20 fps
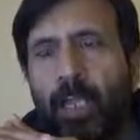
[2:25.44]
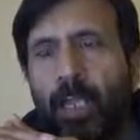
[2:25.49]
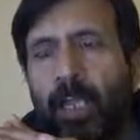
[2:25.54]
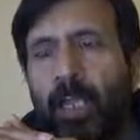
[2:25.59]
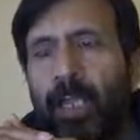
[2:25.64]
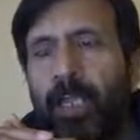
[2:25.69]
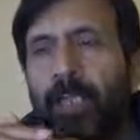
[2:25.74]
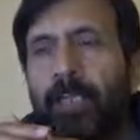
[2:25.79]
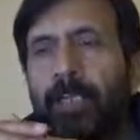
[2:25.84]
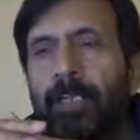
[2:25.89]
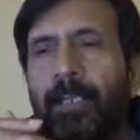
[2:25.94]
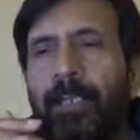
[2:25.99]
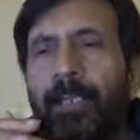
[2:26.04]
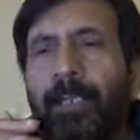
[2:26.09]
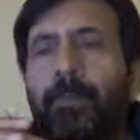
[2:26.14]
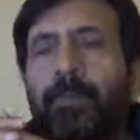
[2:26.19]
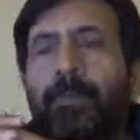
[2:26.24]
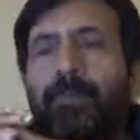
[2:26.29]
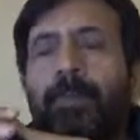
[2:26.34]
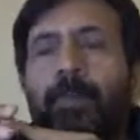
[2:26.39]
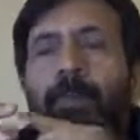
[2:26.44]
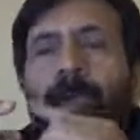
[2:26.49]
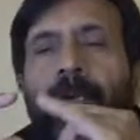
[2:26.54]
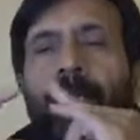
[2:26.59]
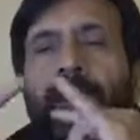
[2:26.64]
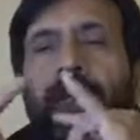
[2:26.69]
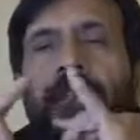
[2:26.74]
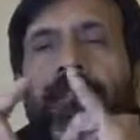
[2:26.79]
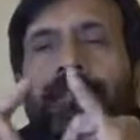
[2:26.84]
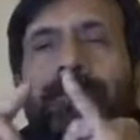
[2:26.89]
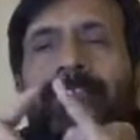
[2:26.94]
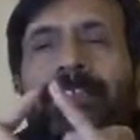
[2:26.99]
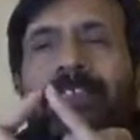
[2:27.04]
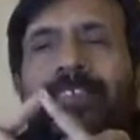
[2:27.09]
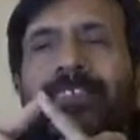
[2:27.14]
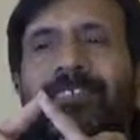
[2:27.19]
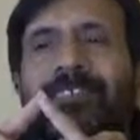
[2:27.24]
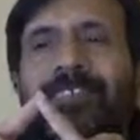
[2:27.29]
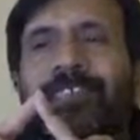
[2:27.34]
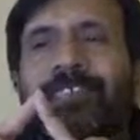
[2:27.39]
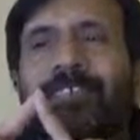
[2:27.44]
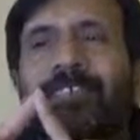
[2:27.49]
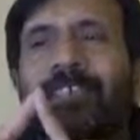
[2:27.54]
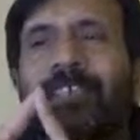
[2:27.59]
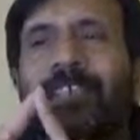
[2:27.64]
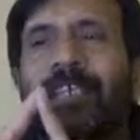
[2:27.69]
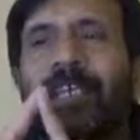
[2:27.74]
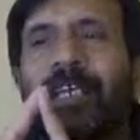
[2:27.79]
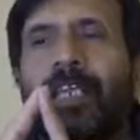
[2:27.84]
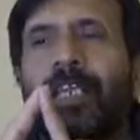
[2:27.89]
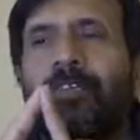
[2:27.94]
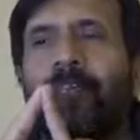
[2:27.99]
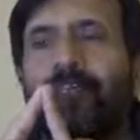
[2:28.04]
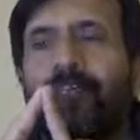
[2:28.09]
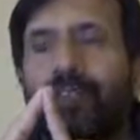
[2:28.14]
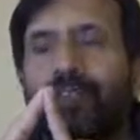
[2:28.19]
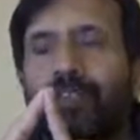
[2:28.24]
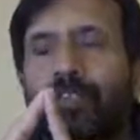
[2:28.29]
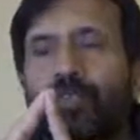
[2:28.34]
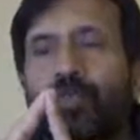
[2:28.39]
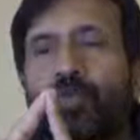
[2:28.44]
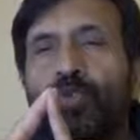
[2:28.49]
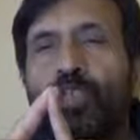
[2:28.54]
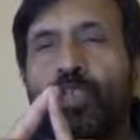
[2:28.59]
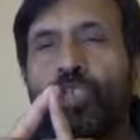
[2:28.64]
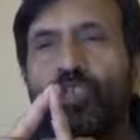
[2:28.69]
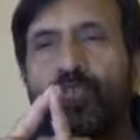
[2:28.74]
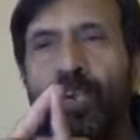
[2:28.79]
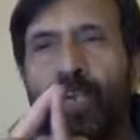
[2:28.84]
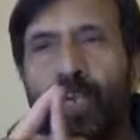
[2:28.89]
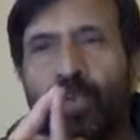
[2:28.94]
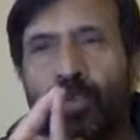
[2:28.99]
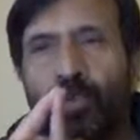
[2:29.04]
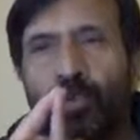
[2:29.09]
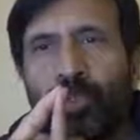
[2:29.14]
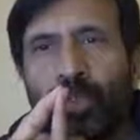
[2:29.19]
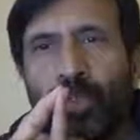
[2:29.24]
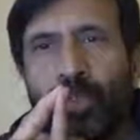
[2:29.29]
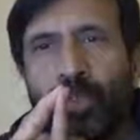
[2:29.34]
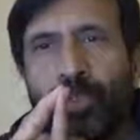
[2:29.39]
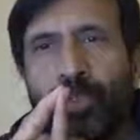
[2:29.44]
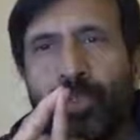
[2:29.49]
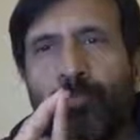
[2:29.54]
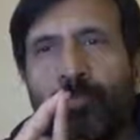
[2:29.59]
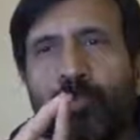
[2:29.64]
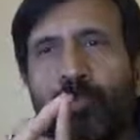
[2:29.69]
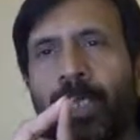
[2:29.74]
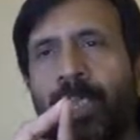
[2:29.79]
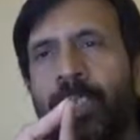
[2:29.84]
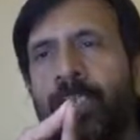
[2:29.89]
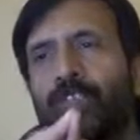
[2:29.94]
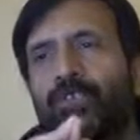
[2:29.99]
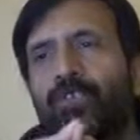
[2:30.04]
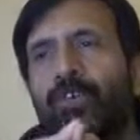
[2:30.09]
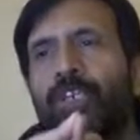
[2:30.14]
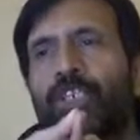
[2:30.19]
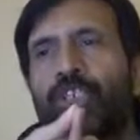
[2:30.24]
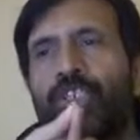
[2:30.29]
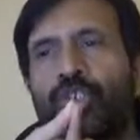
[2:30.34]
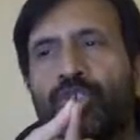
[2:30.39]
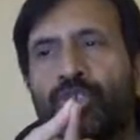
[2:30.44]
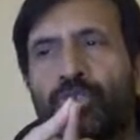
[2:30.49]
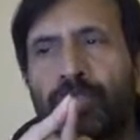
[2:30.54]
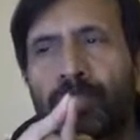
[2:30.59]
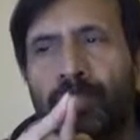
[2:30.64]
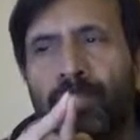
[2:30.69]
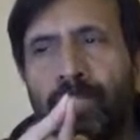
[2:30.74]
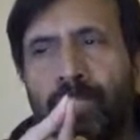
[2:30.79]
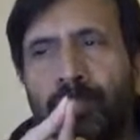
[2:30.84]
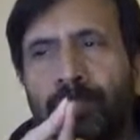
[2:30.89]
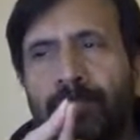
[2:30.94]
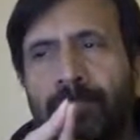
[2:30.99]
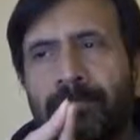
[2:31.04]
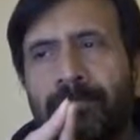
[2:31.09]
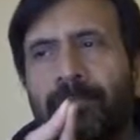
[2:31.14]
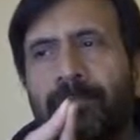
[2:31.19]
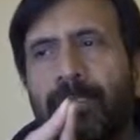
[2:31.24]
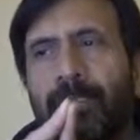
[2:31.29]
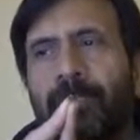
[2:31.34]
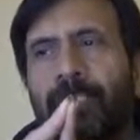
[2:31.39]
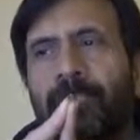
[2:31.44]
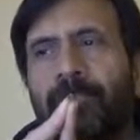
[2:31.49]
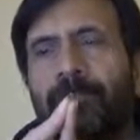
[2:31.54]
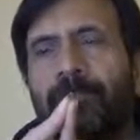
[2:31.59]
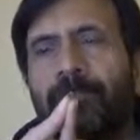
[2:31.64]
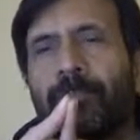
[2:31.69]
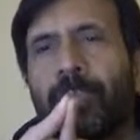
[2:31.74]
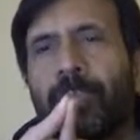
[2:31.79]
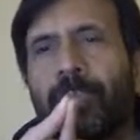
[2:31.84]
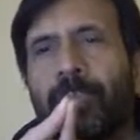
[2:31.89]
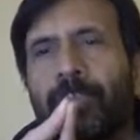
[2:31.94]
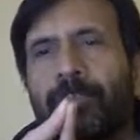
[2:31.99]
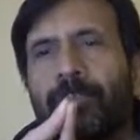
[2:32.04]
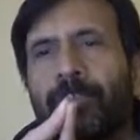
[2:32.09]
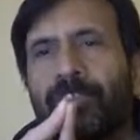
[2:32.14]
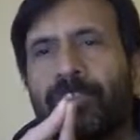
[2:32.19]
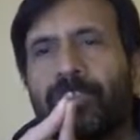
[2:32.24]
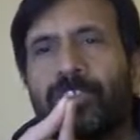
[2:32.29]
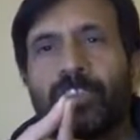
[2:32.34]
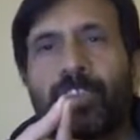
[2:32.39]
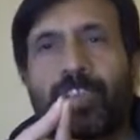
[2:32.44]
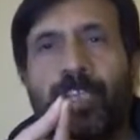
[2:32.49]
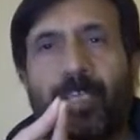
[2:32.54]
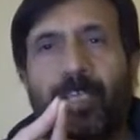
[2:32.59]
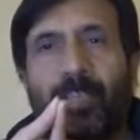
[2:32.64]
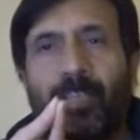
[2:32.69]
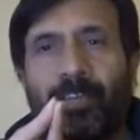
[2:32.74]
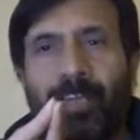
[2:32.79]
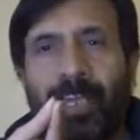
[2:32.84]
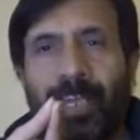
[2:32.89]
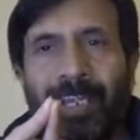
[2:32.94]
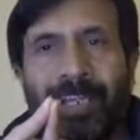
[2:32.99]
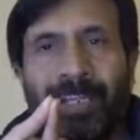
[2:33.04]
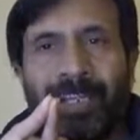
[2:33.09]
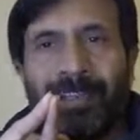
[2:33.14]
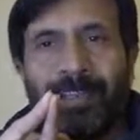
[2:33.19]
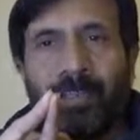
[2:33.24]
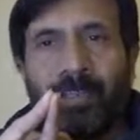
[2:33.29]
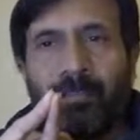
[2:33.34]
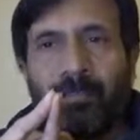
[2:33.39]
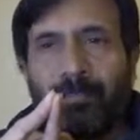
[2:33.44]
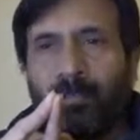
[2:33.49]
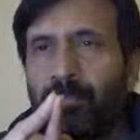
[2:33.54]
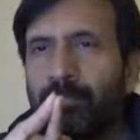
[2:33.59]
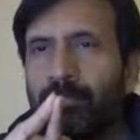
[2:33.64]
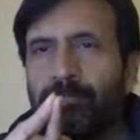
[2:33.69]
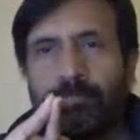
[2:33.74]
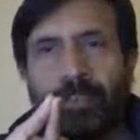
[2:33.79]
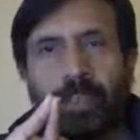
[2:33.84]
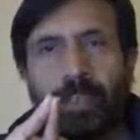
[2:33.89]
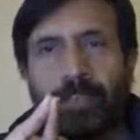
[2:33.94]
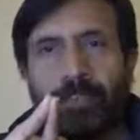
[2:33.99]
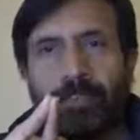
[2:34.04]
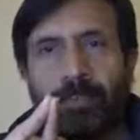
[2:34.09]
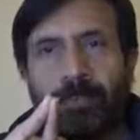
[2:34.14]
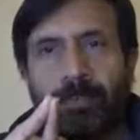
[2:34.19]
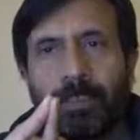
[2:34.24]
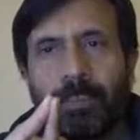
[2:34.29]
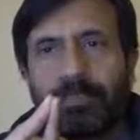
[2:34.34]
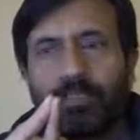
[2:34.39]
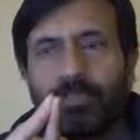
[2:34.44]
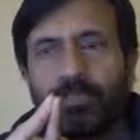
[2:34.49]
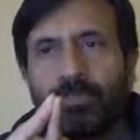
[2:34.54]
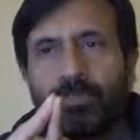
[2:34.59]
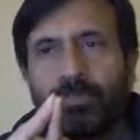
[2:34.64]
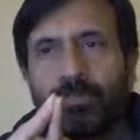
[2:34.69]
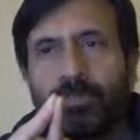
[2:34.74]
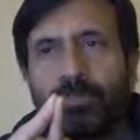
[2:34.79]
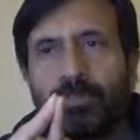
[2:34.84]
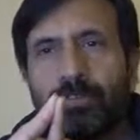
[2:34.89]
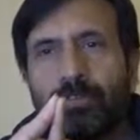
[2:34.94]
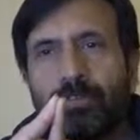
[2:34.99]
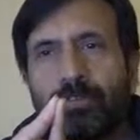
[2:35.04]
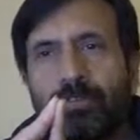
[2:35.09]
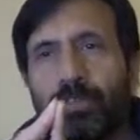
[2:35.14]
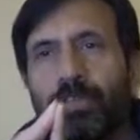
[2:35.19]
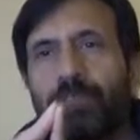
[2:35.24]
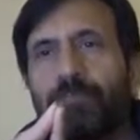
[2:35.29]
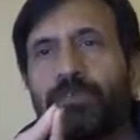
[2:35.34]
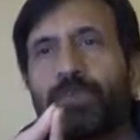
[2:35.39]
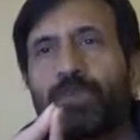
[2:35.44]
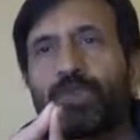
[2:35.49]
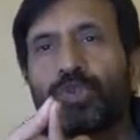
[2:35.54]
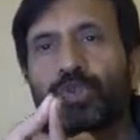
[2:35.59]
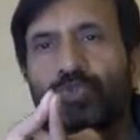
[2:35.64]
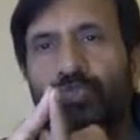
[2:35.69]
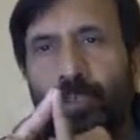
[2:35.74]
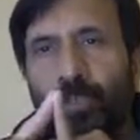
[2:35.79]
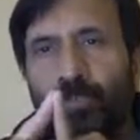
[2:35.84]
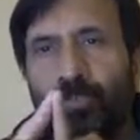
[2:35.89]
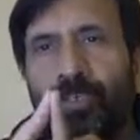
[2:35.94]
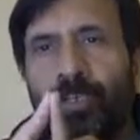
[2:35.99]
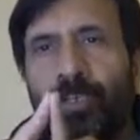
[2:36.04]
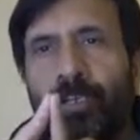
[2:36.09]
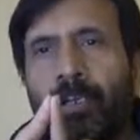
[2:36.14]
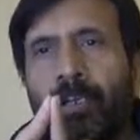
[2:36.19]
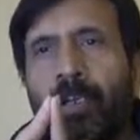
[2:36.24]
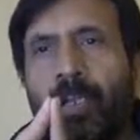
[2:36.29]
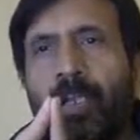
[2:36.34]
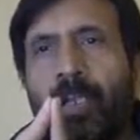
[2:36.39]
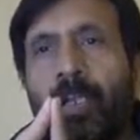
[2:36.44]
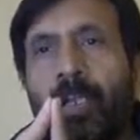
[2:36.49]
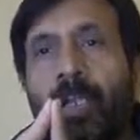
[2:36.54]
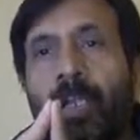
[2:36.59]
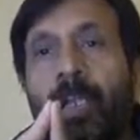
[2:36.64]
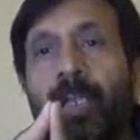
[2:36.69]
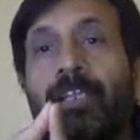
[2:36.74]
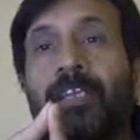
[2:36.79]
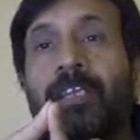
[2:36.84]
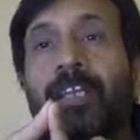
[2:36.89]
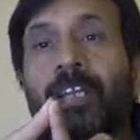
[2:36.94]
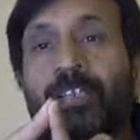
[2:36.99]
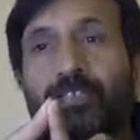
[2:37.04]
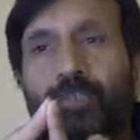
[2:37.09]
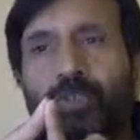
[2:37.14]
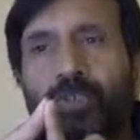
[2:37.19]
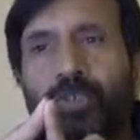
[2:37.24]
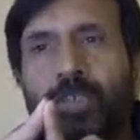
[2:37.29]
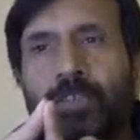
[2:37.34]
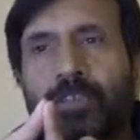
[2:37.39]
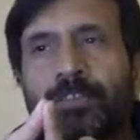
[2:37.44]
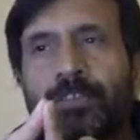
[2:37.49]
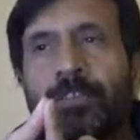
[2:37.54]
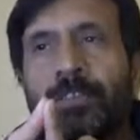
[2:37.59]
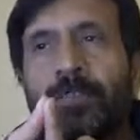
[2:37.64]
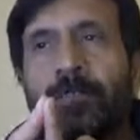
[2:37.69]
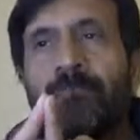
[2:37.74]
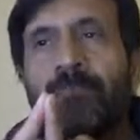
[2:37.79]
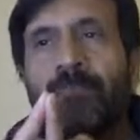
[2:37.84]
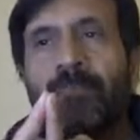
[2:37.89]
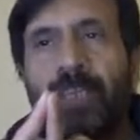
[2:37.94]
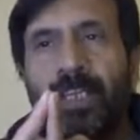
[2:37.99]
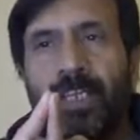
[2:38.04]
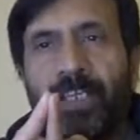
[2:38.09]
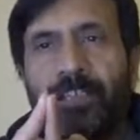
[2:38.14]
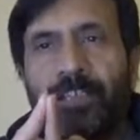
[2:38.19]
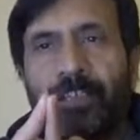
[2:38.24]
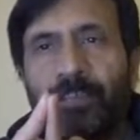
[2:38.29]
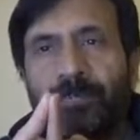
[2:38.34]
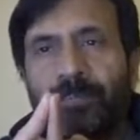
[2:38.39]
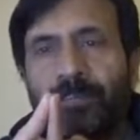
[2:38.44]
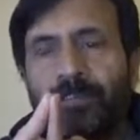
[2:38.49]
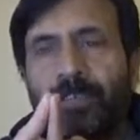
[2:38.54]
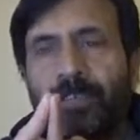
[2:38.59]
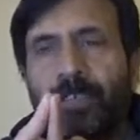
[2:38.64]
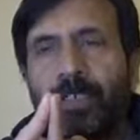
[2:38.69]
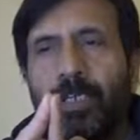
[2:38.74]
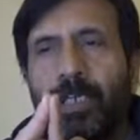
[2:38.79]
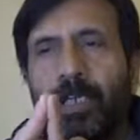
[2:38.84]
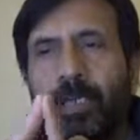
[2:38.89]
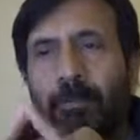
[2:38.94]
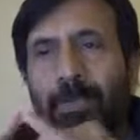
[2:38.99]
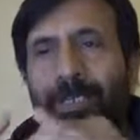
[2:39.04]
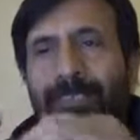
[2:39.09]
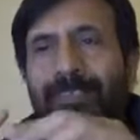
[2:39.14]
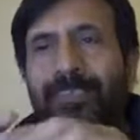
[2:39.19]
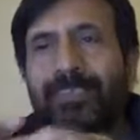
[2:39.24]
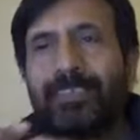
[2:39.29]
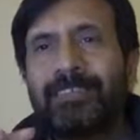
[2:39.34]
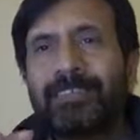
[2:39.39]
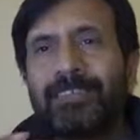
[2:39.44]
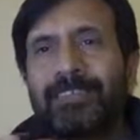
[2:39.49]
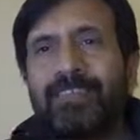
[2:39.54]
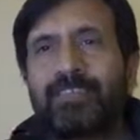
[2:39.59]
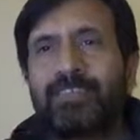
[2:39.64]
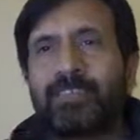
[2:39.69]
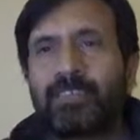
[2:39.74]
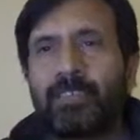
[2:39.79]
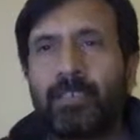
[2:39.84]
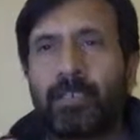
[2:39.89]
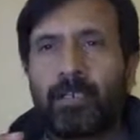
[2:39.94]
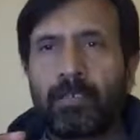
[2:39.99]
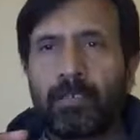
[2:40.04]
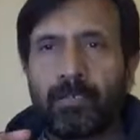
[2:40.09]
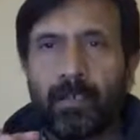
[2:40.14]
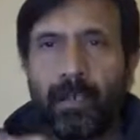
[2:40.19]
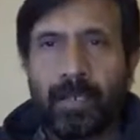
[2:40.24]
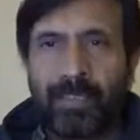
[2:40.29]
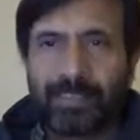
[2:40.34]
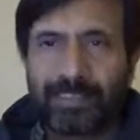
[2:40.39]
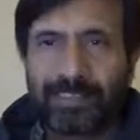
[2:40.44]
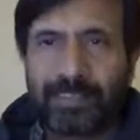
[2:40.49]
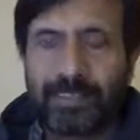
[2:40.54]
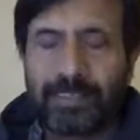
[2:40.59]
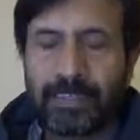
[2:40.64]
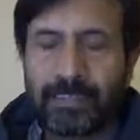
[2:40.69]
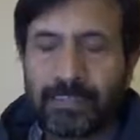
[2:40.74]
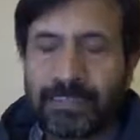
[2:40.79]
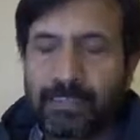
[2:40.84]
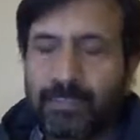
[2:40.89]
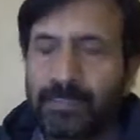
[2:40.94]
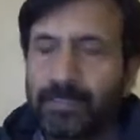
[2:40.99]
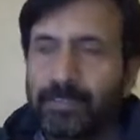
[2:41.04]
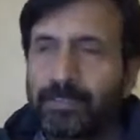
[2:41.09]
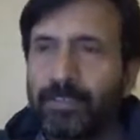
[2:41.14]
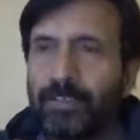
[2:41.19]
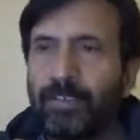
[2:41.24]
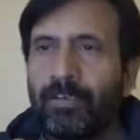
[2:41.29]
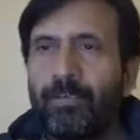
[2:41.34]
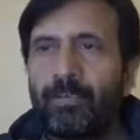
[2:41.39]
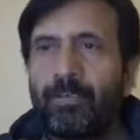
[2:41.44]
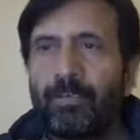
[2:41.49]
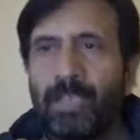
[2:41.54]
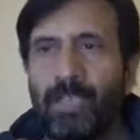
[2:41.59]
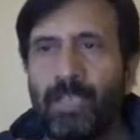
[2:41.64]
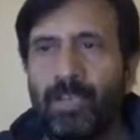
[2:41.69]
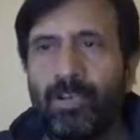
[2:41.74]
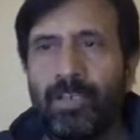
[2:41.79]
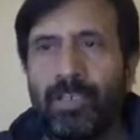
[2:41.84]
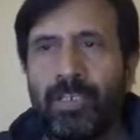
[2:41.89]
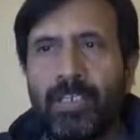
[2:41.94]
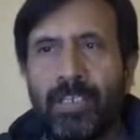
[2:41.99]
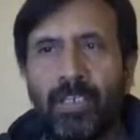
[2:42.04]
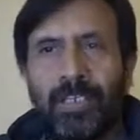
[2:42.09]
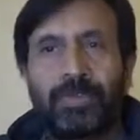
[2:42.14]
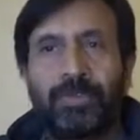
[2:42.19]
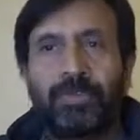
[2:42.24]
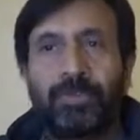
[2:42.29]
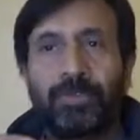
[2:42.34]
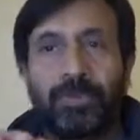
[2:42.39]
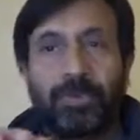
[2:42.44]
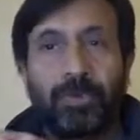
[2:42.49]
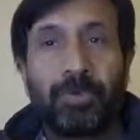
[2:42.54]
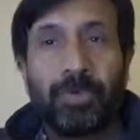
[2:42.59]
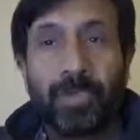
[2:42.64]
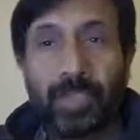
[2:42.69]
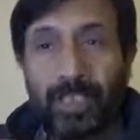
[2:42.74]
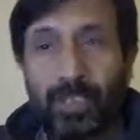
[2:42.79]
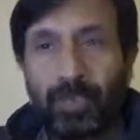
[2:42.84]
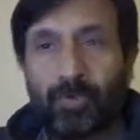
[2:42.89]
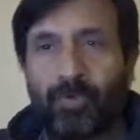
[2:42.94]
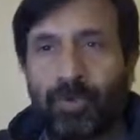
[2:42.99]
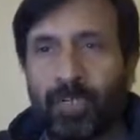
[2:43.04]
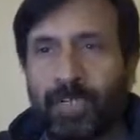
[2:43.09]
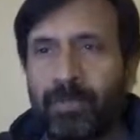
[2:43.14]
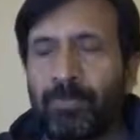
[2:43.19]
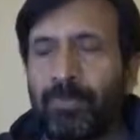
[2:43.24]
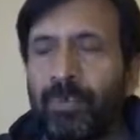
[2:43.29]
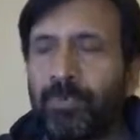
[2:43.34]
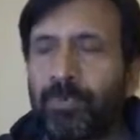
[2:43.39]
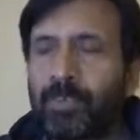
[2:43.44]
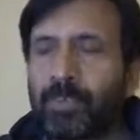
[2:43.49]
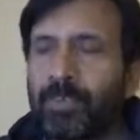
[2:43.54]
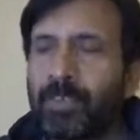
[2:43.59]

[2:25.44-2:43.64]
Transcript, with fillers: And number six is, if you swallow the air while you are chewing gum or while you are sucking the candy or any other means, you know. So if you swallow the air, it can also cause the hiccups. But these reasons are not serious, they are benign, and you don't need to worry about.